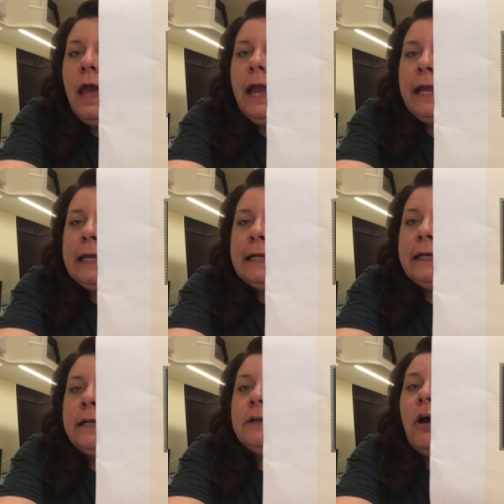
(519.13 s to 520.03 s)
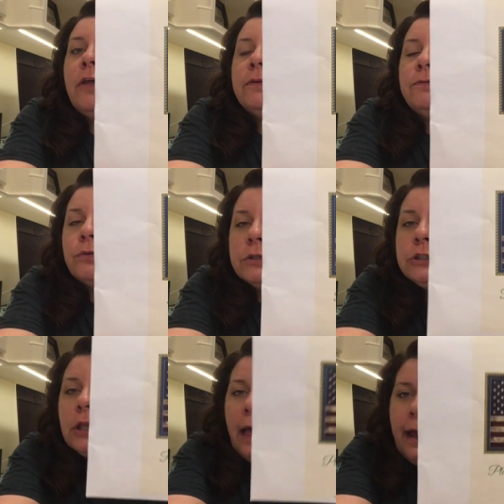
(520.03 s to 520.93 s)
And on the 4th of
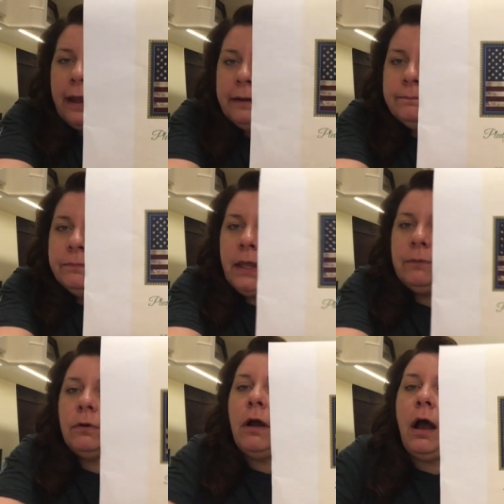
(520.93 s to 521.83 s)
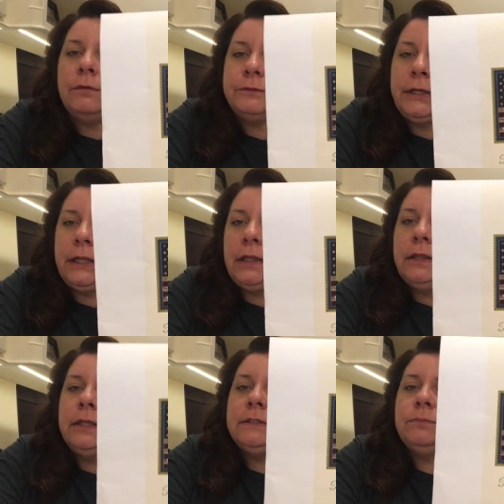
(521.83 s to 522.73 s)
July, they were offering
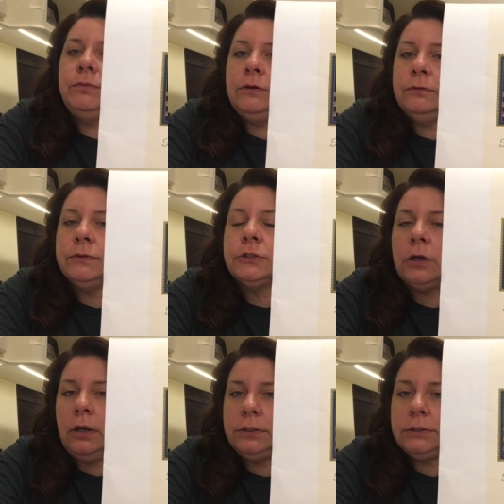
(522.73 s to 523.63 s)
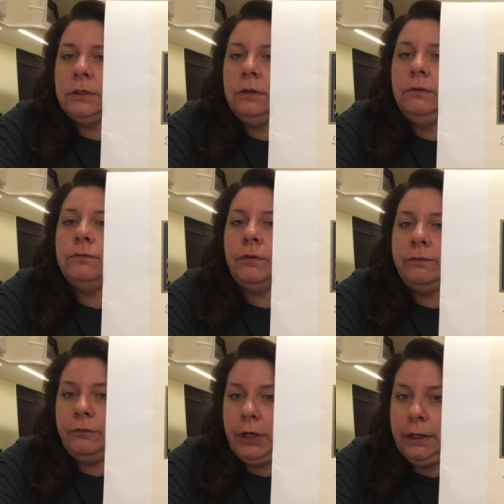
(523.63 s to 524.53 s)
this beautiful chart for
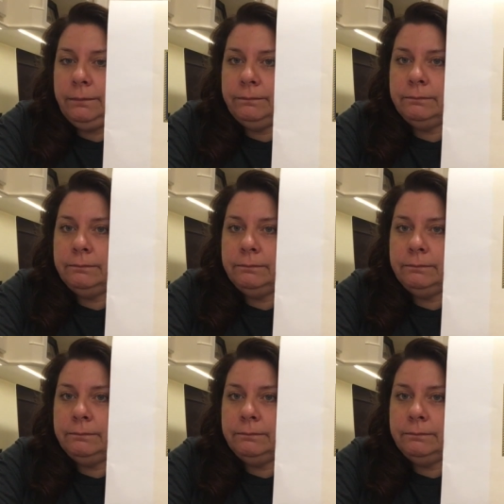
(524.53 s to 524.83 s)
free.